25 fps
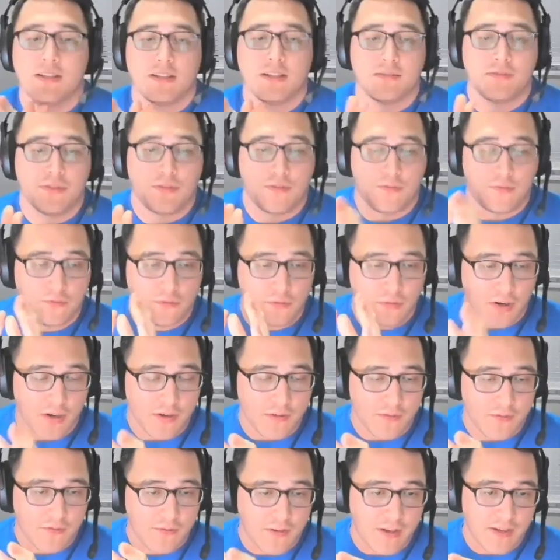of the
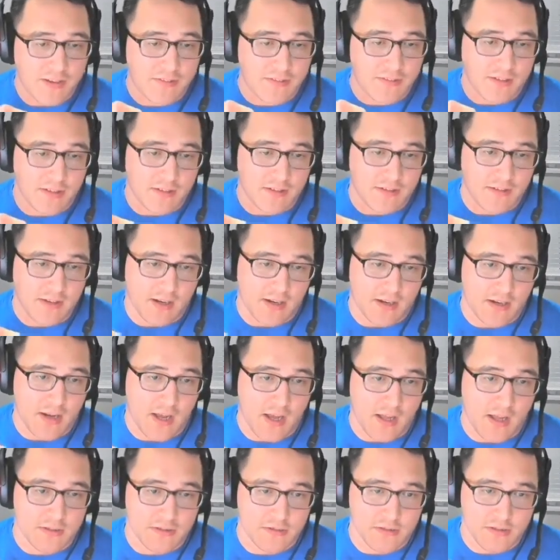front-facing
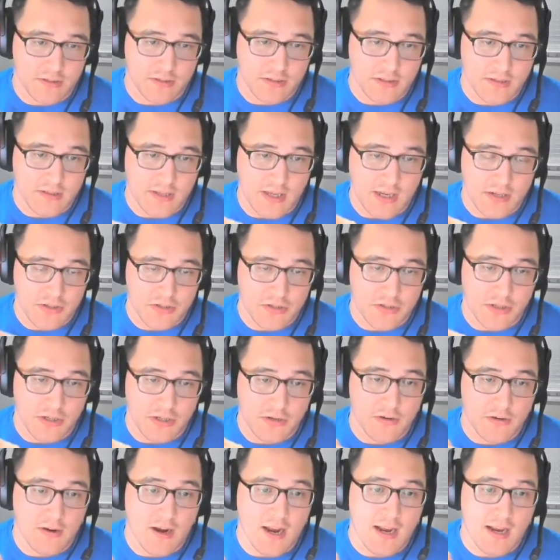technologies, actually,
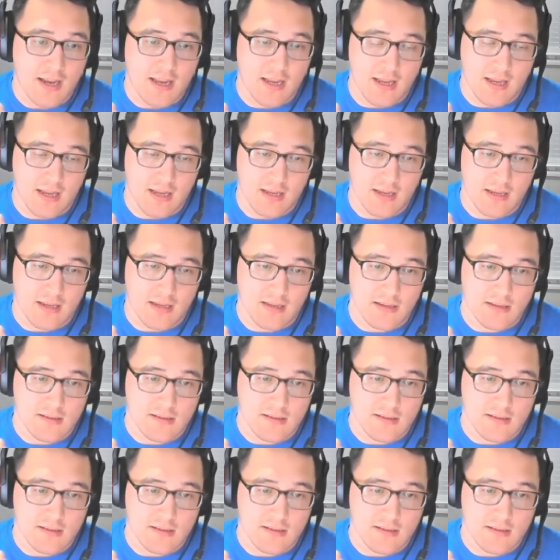Crackgate